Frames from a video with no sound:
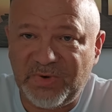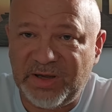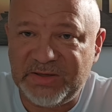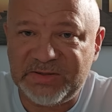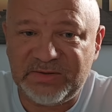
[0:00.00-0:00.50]

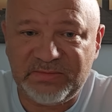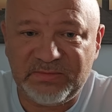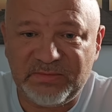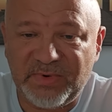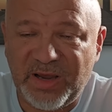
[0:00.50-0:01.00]
he's
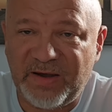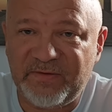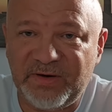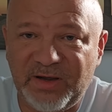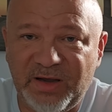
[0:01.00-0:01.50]

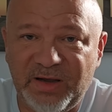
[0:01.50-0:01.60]
having